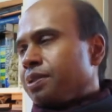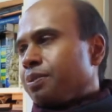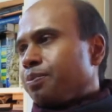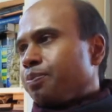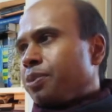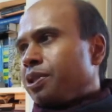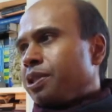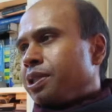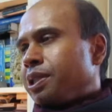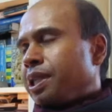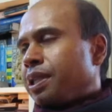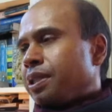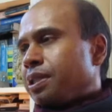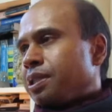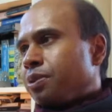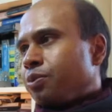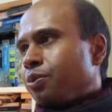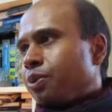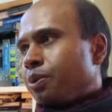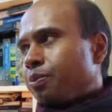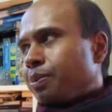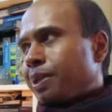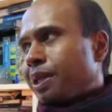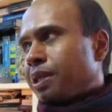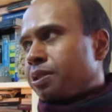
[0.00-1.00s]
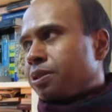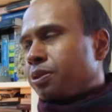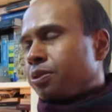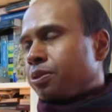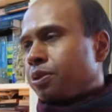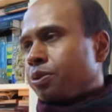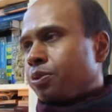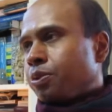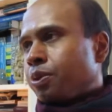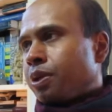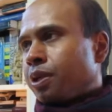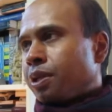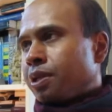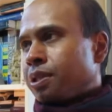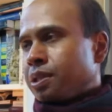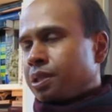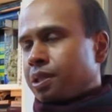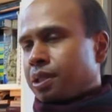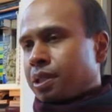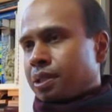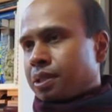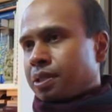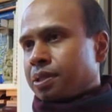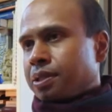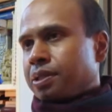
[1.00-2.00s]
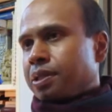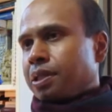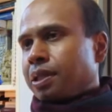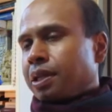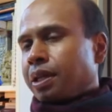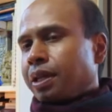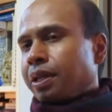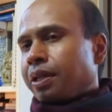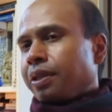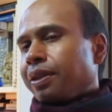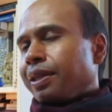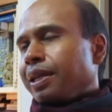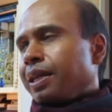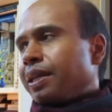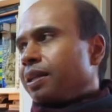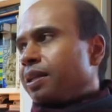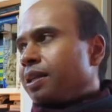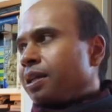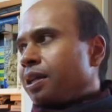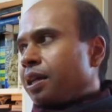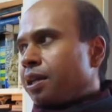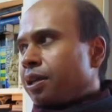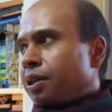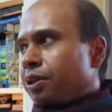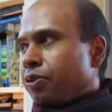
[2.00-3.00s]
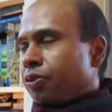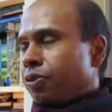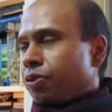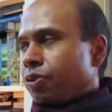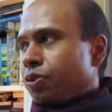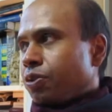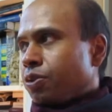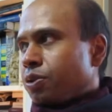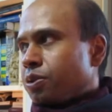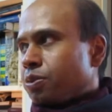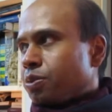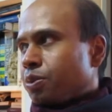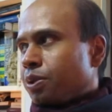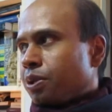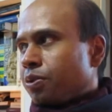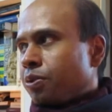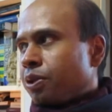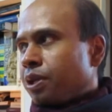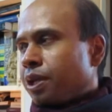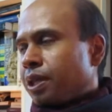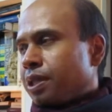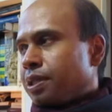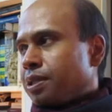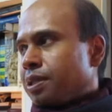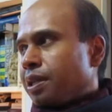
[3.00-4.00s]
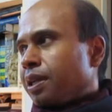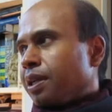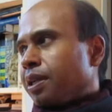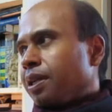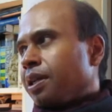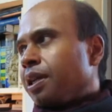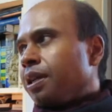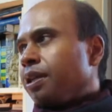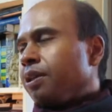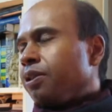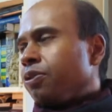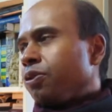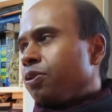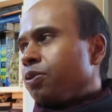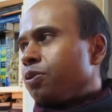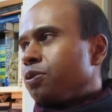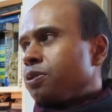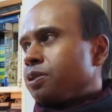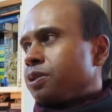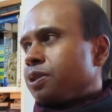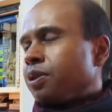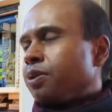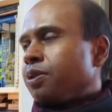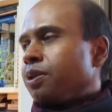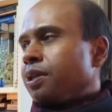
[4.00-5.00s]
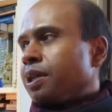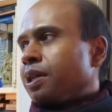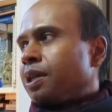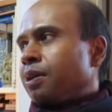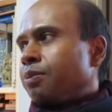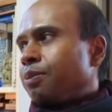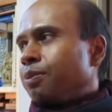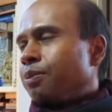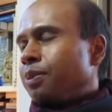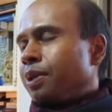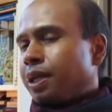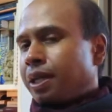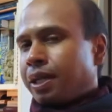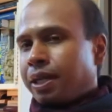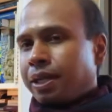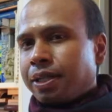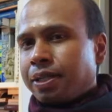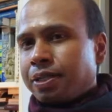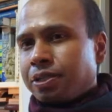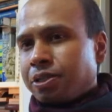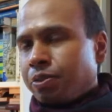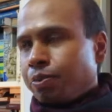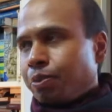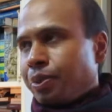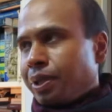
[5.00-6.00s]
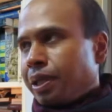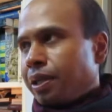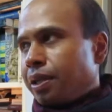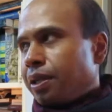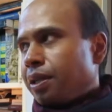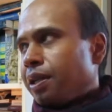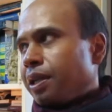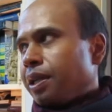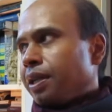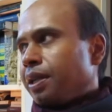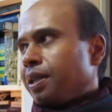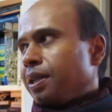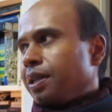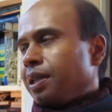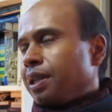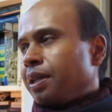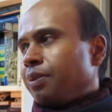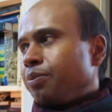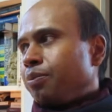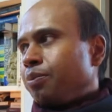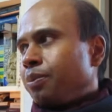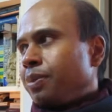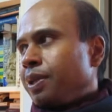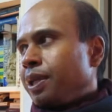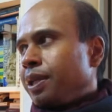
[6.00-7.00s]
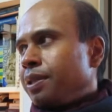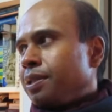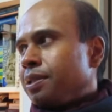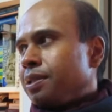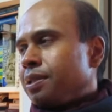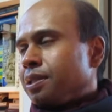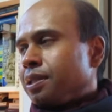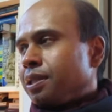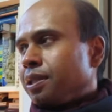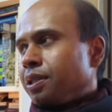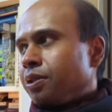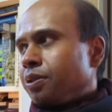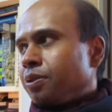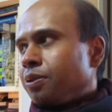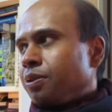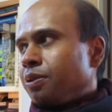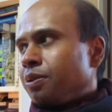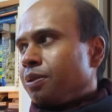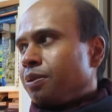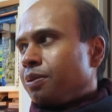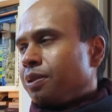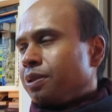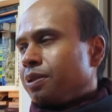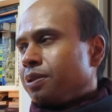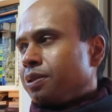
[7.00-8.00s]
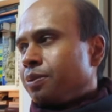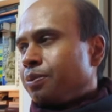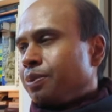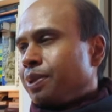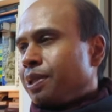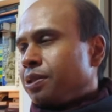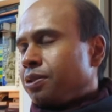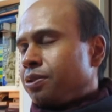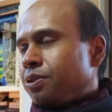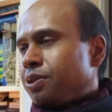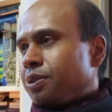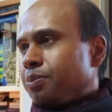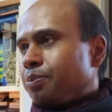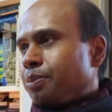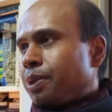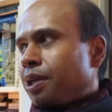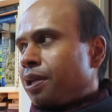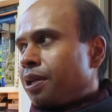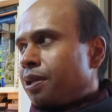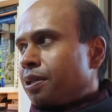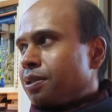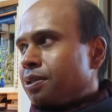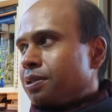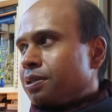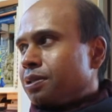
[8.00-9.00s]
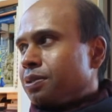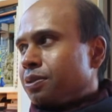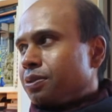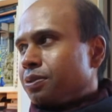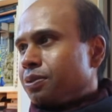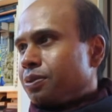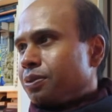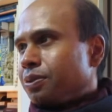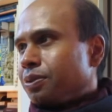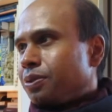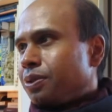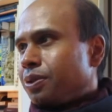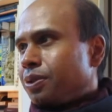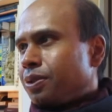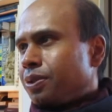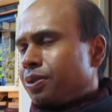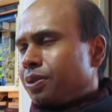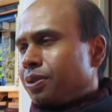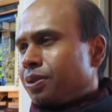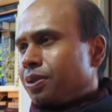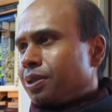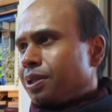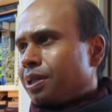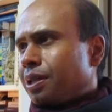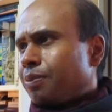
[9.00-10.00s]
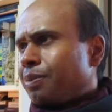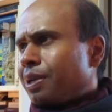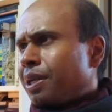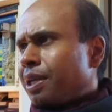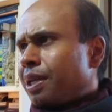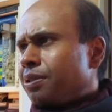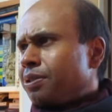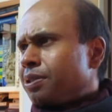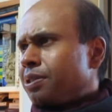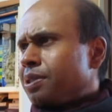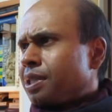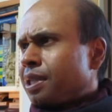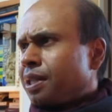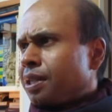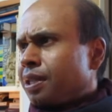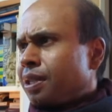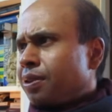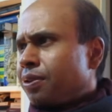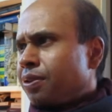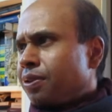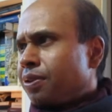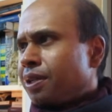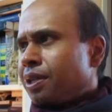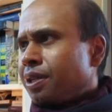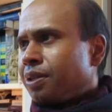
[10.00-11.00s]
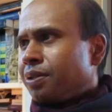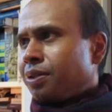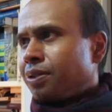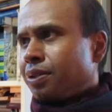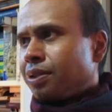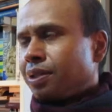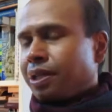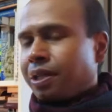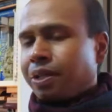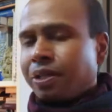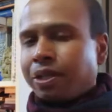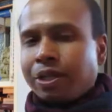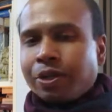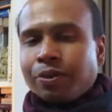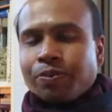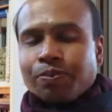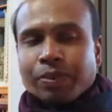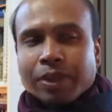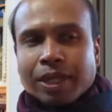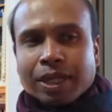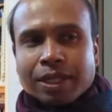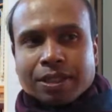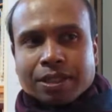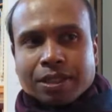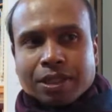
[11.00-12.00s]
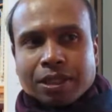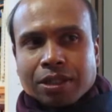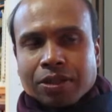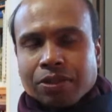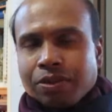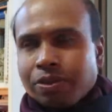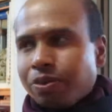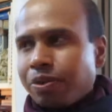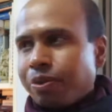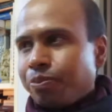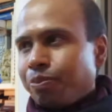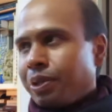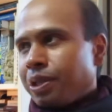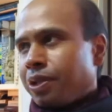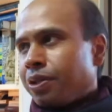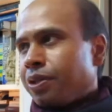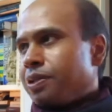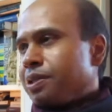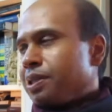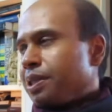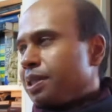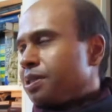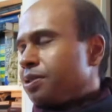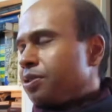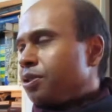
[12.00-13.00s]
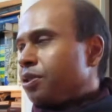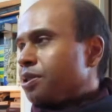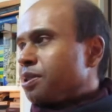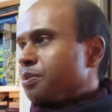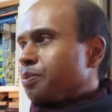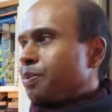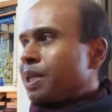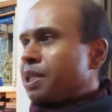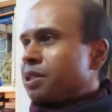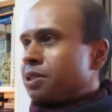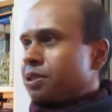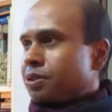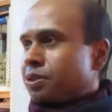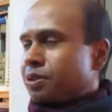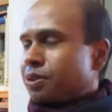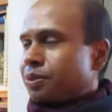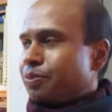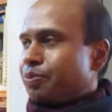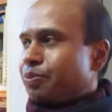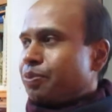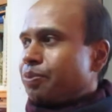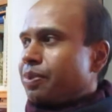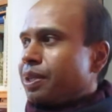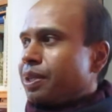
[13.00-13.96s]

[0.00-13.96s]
is yeah. projected with magical mm. qualities, yes. then cunning thoughts will arise. Like, cunning mm. thoughts don't come mm. to me like, let me steal Demetrius Plummet. Mm. Am I allowed to say that on there? Okay. So, because it's not special.